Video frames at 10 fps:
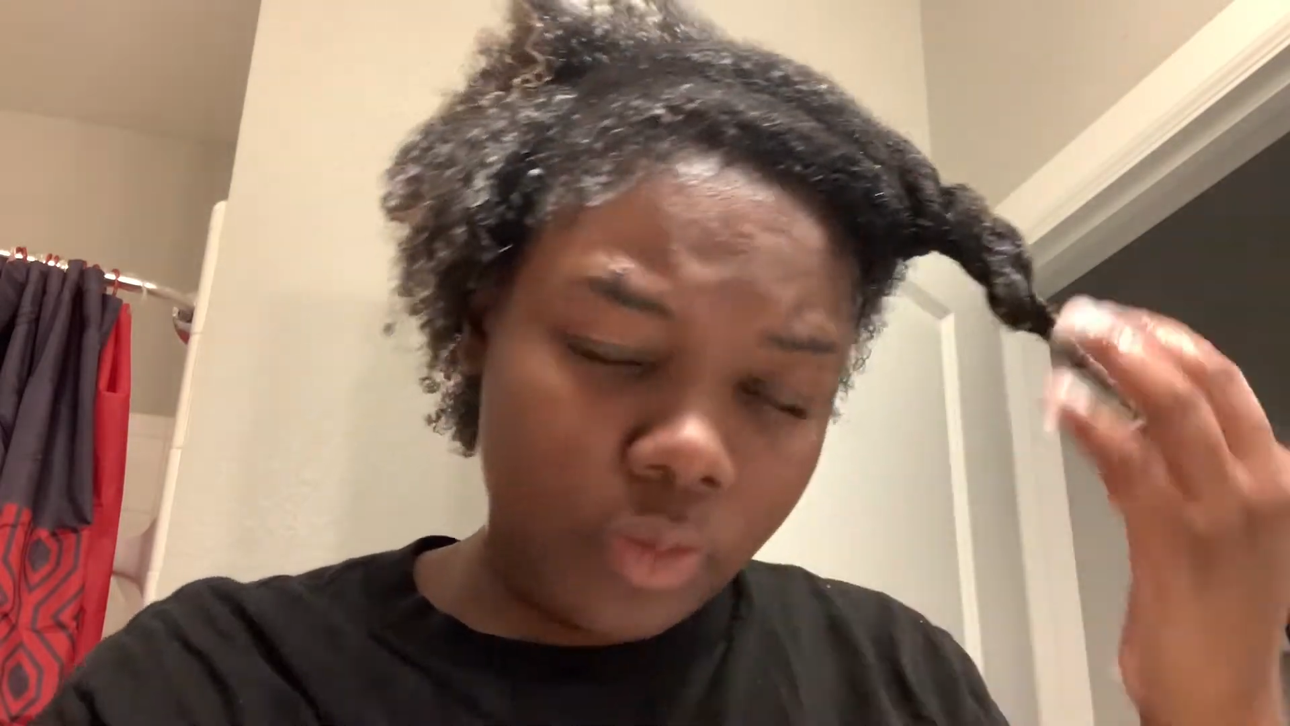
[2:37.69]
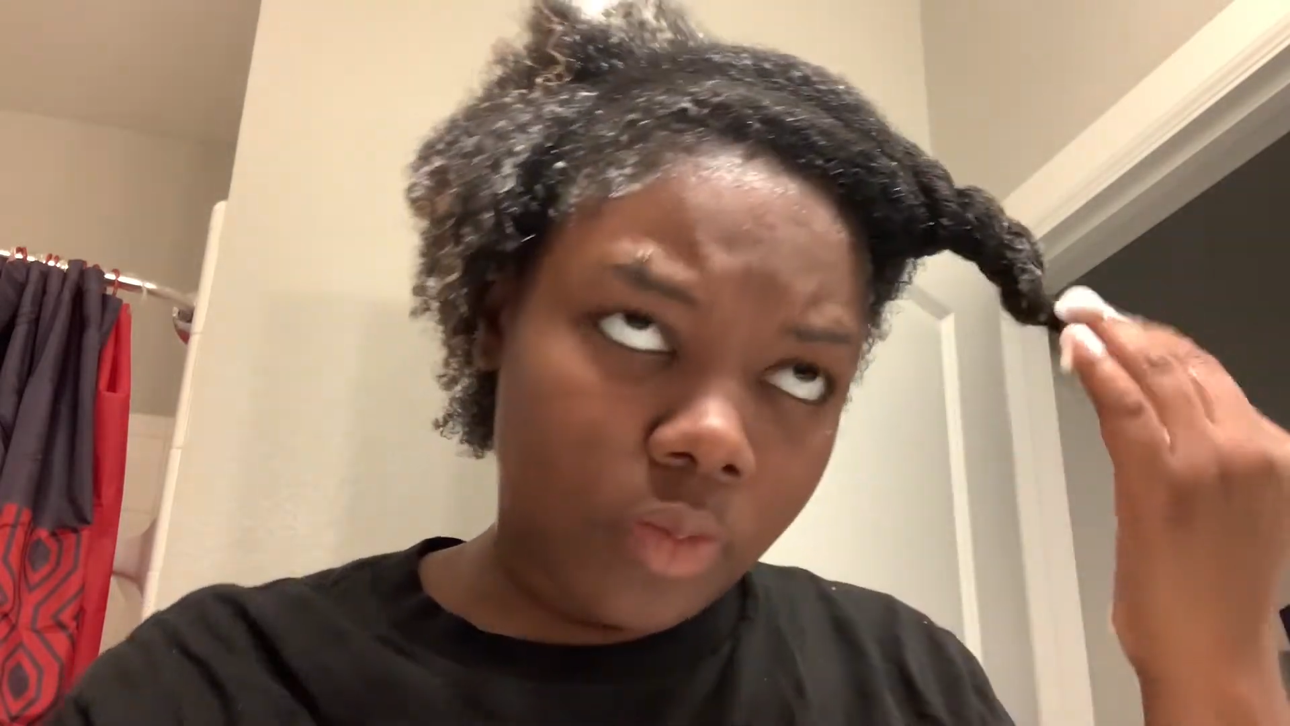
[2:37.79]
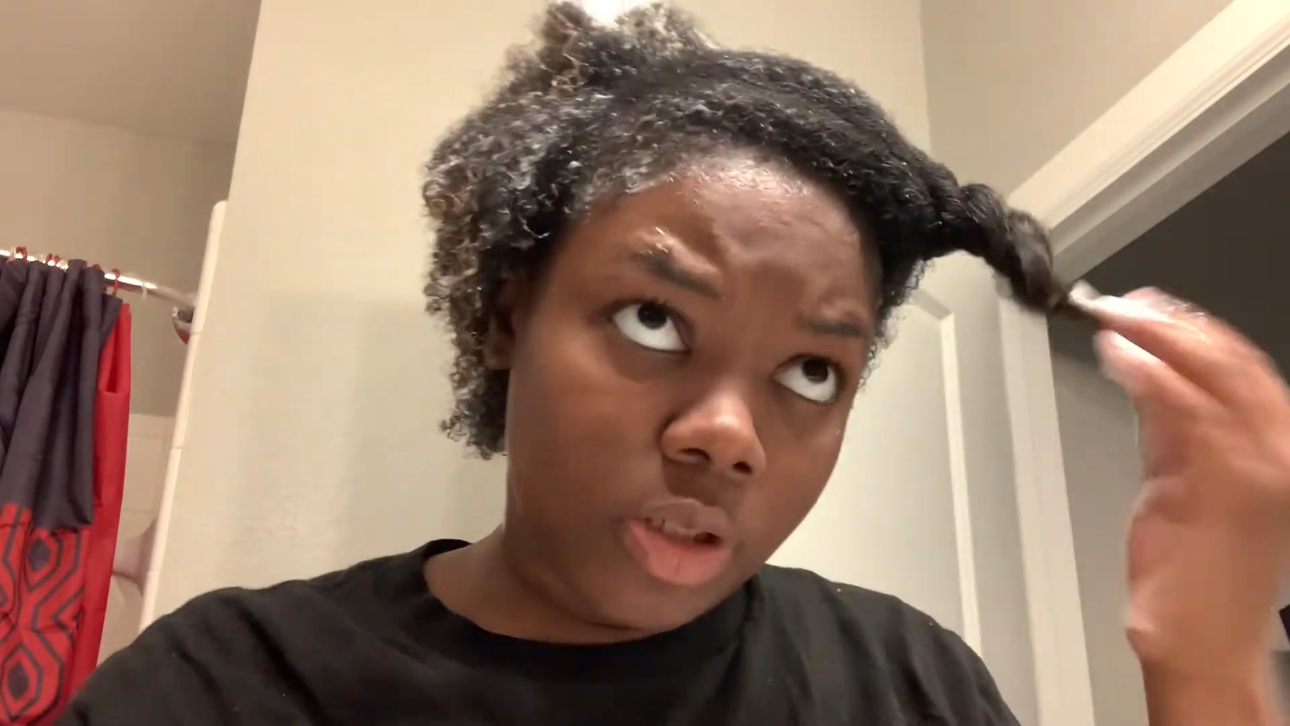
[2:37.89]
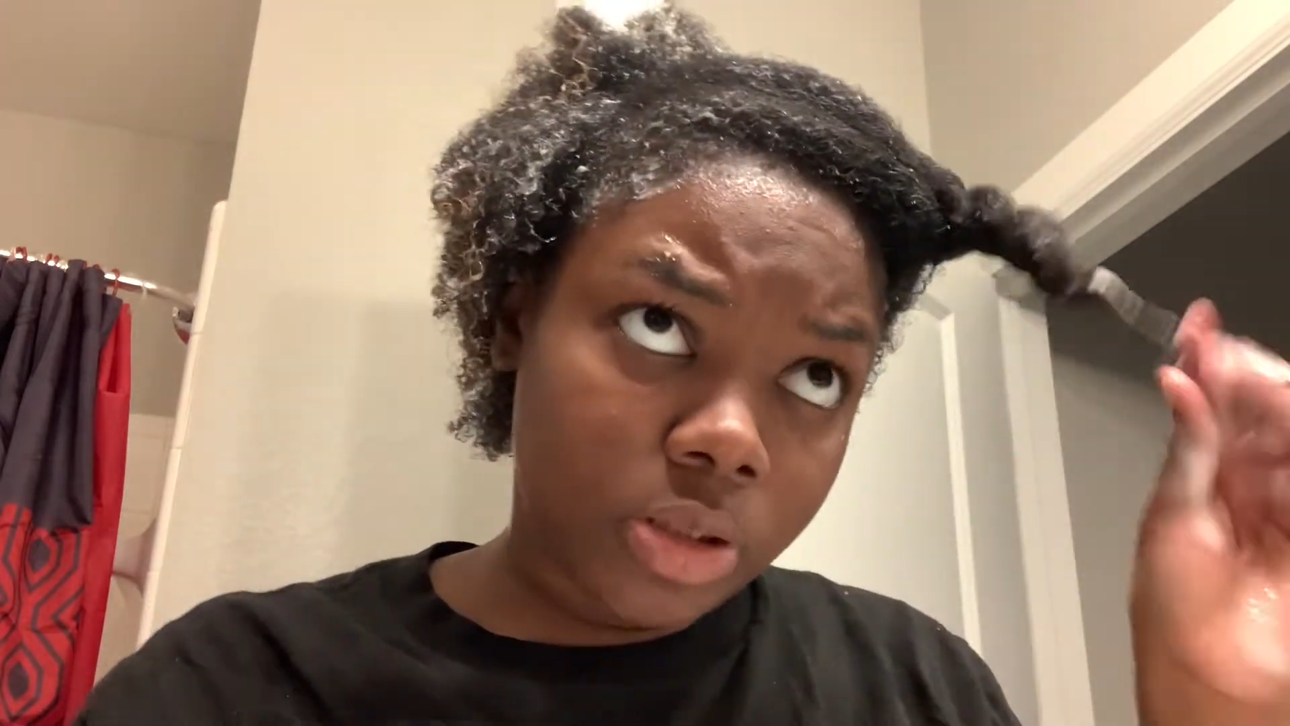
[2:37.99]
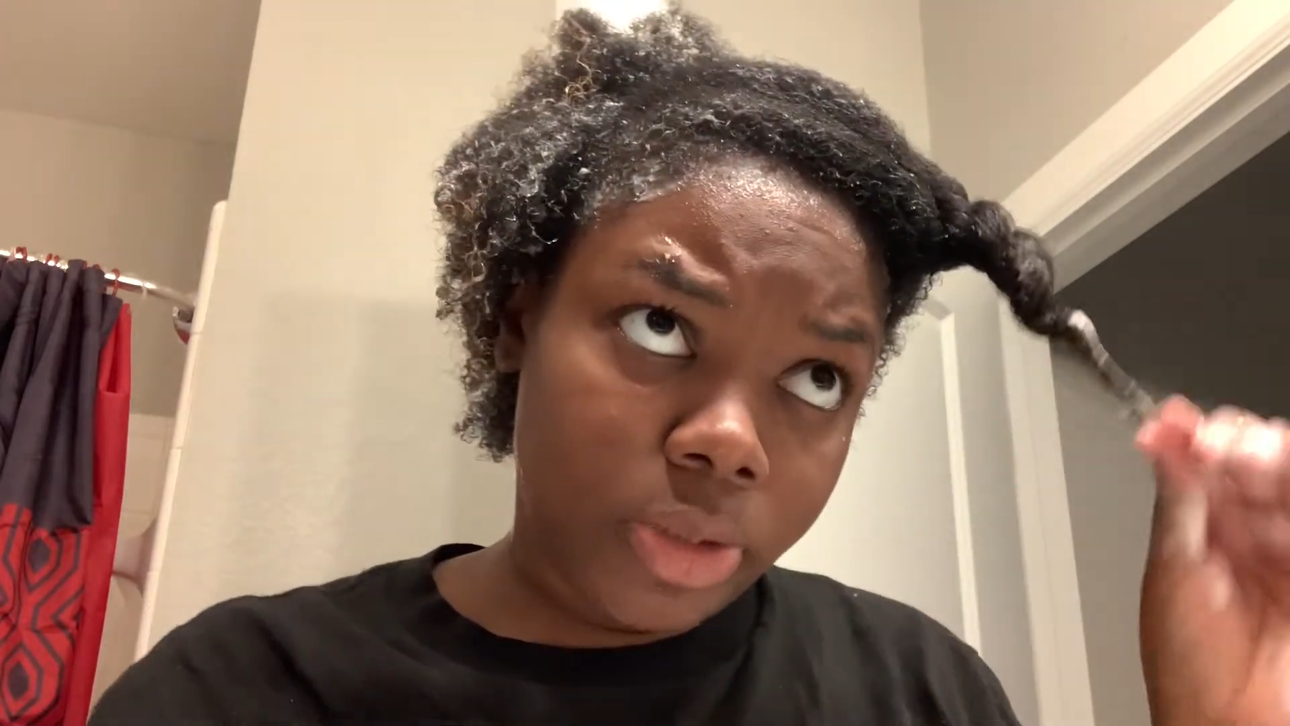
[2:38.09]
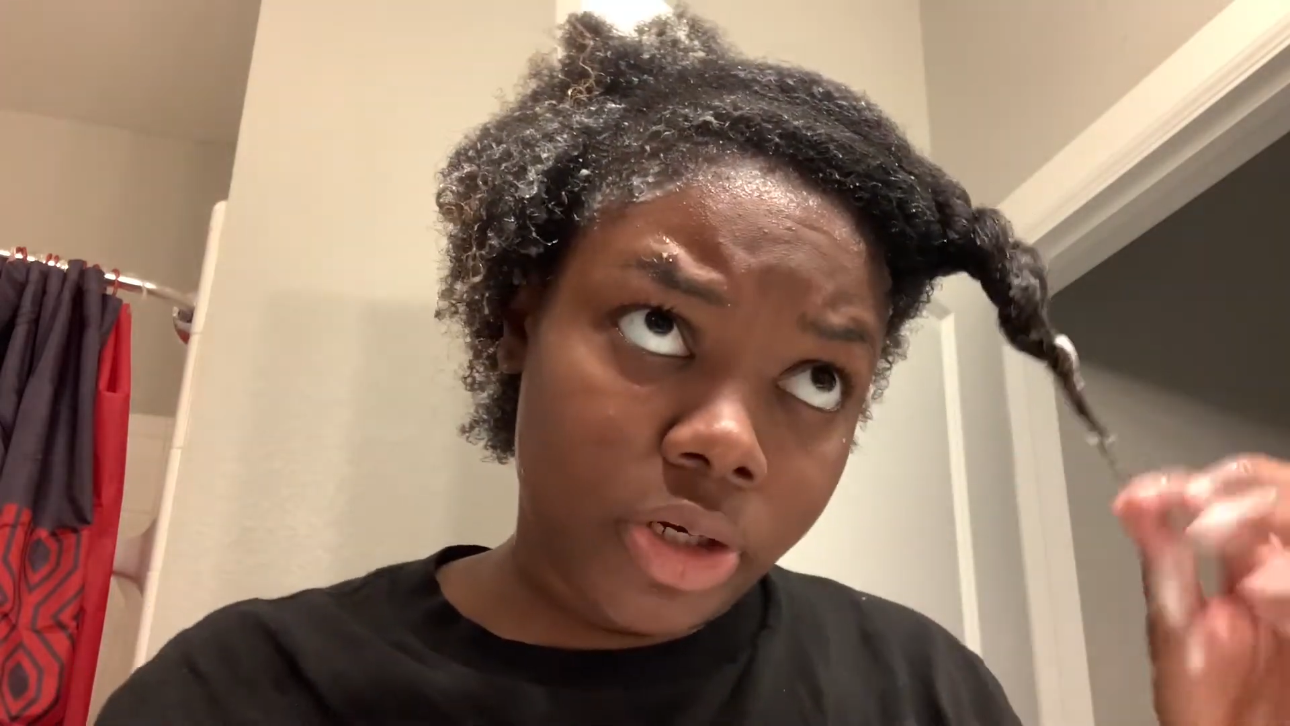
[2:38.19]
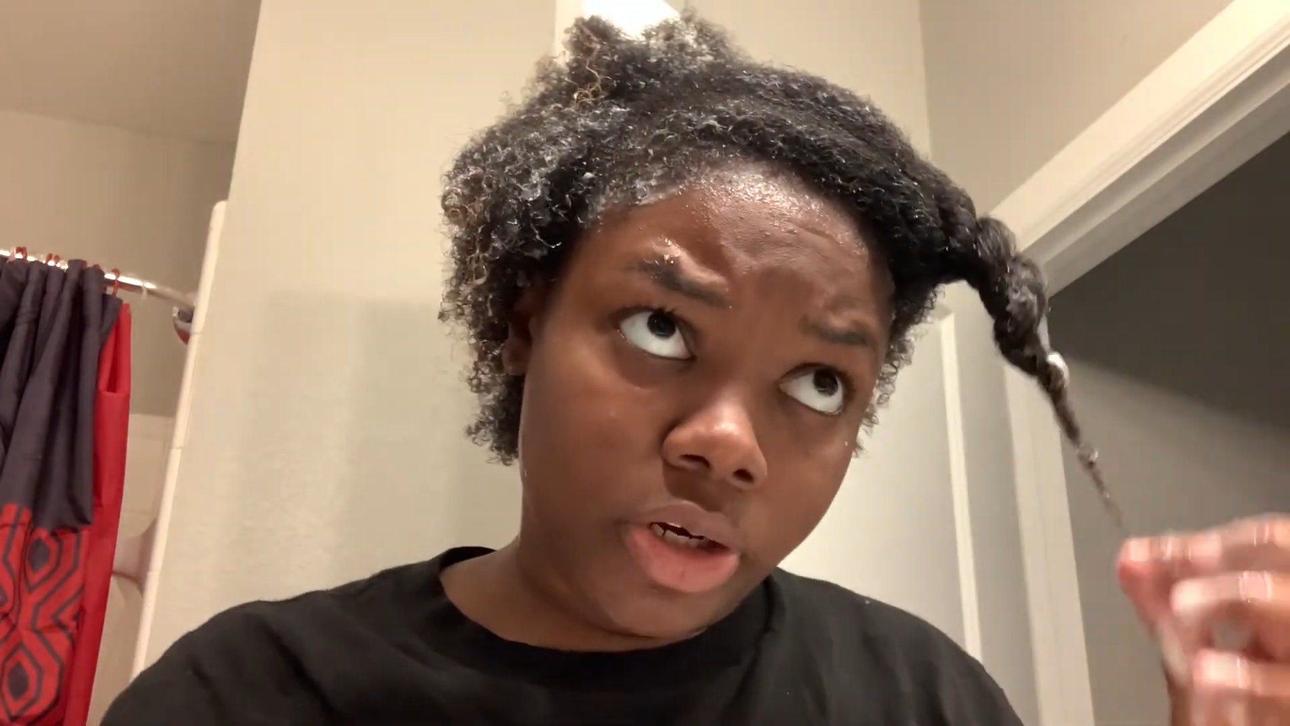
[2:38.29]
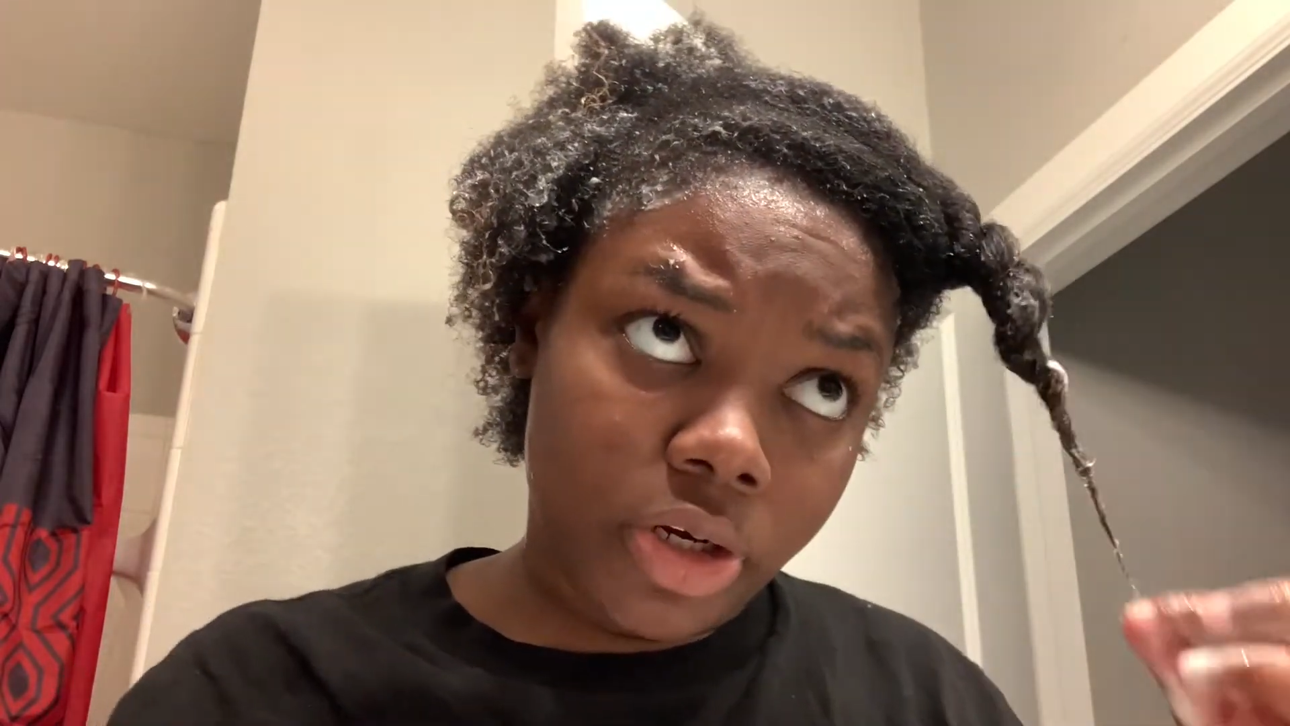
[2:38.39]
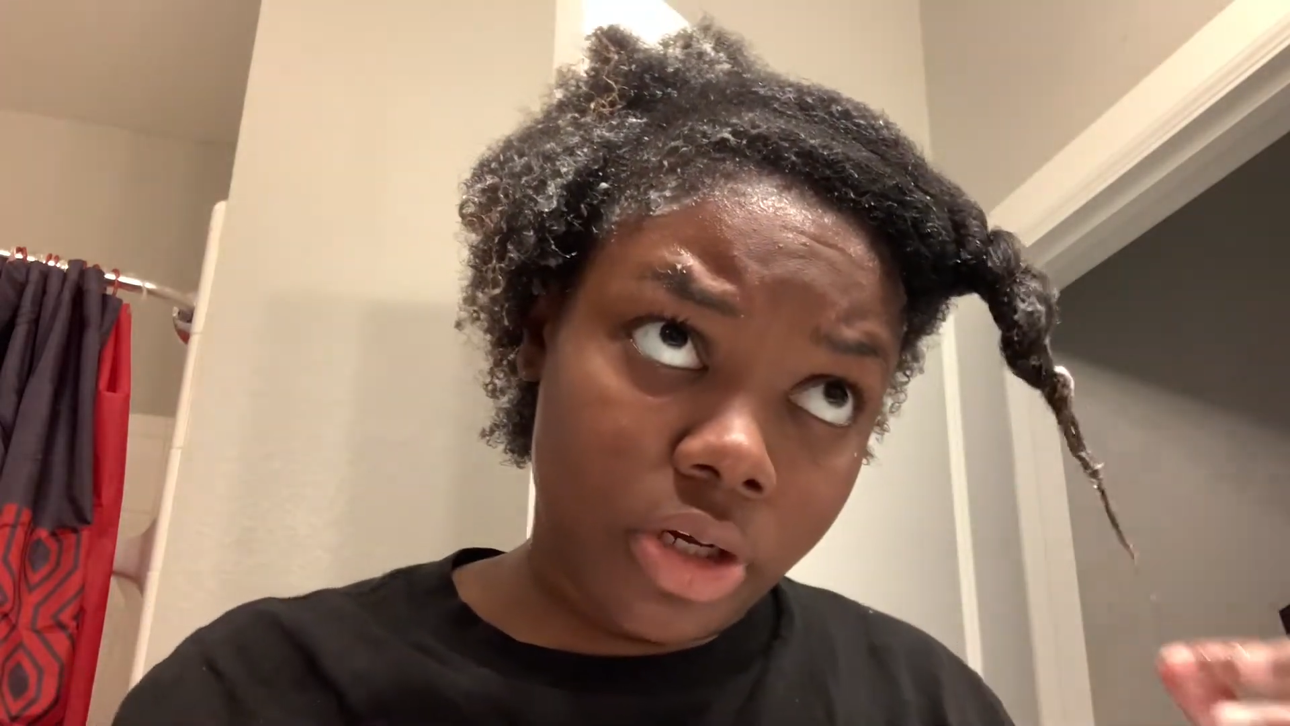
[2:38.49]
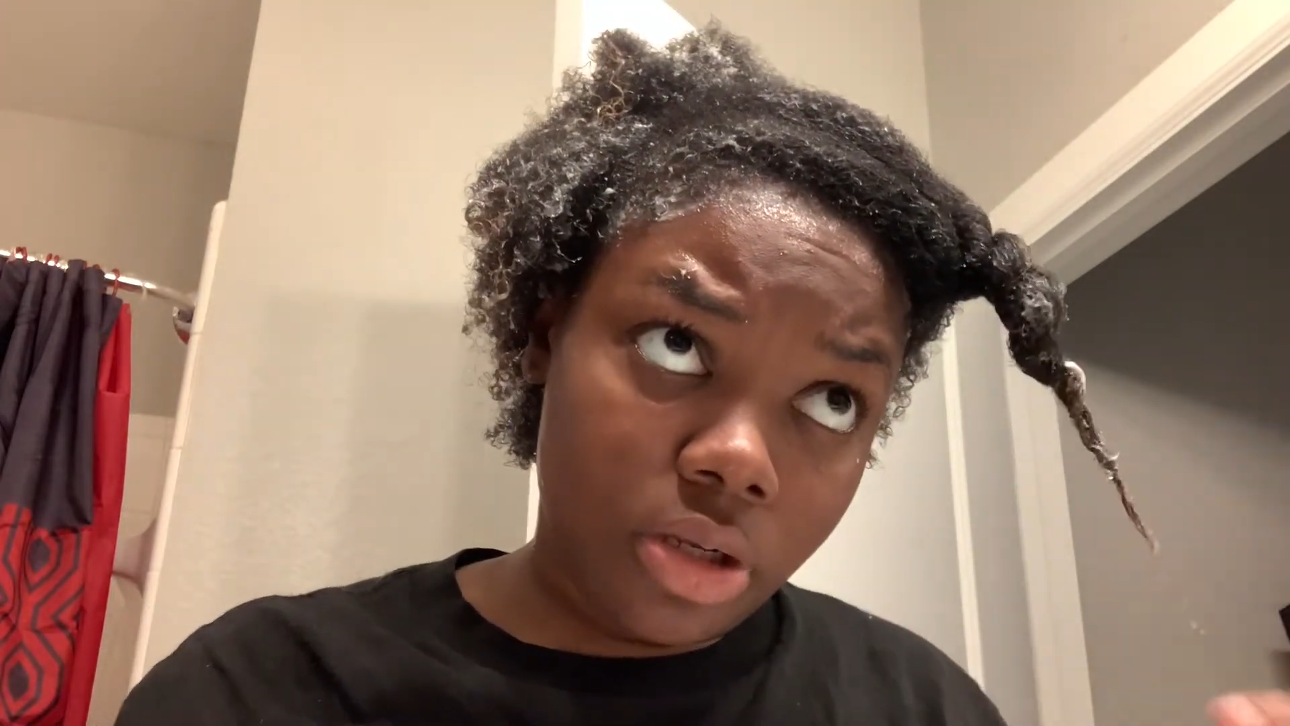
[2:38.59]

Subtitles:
washing my hair